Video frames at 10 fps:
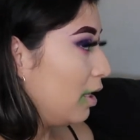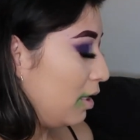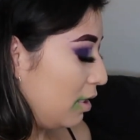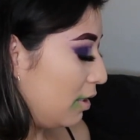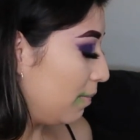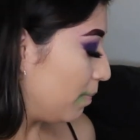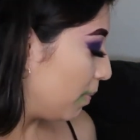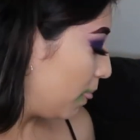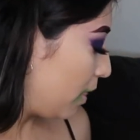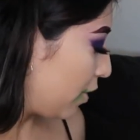All
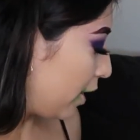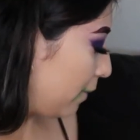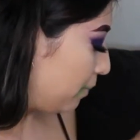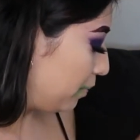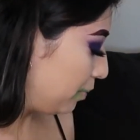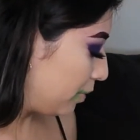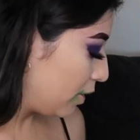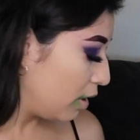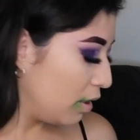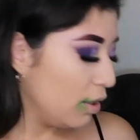right.
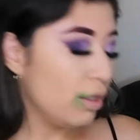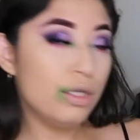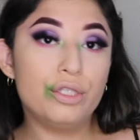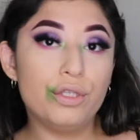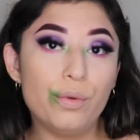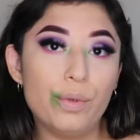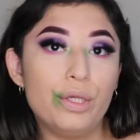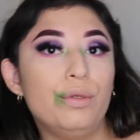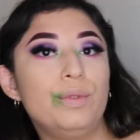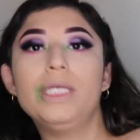So
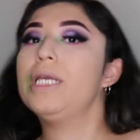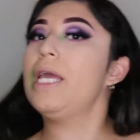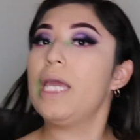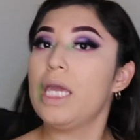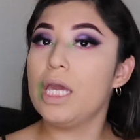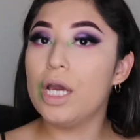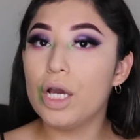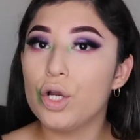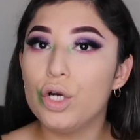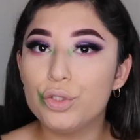using a
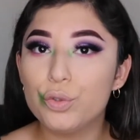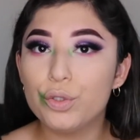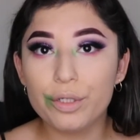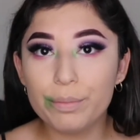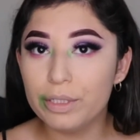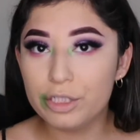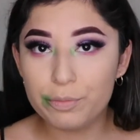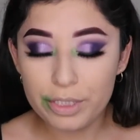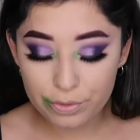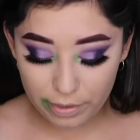contour, blush
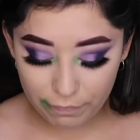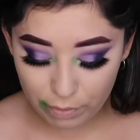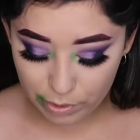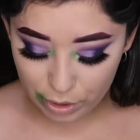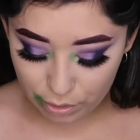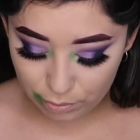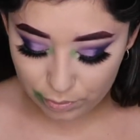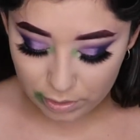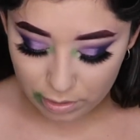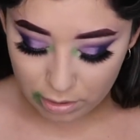brush, whatever you want to
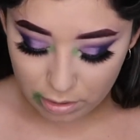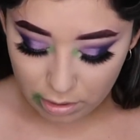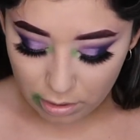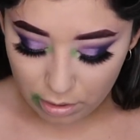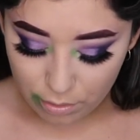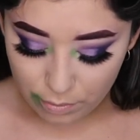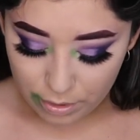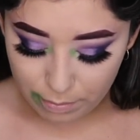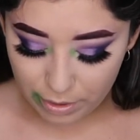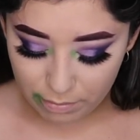use,
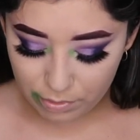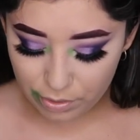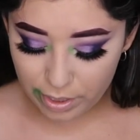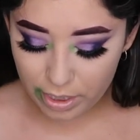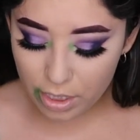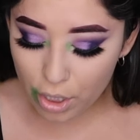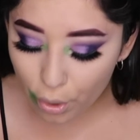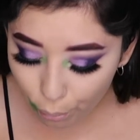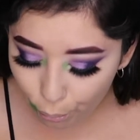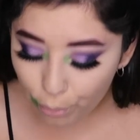I'm gonna pick up the green.
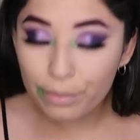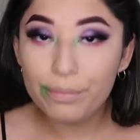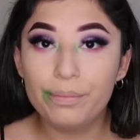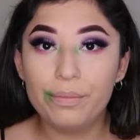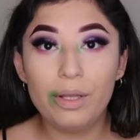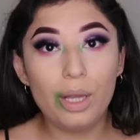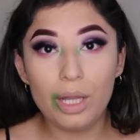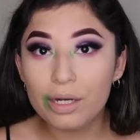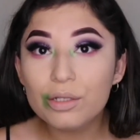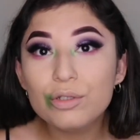A
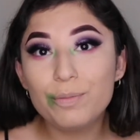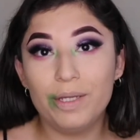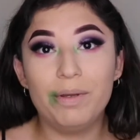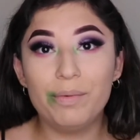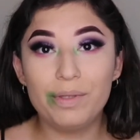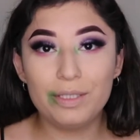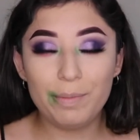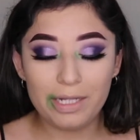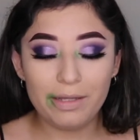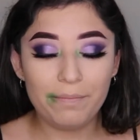lot of loose pigment with this
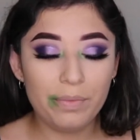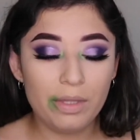palette.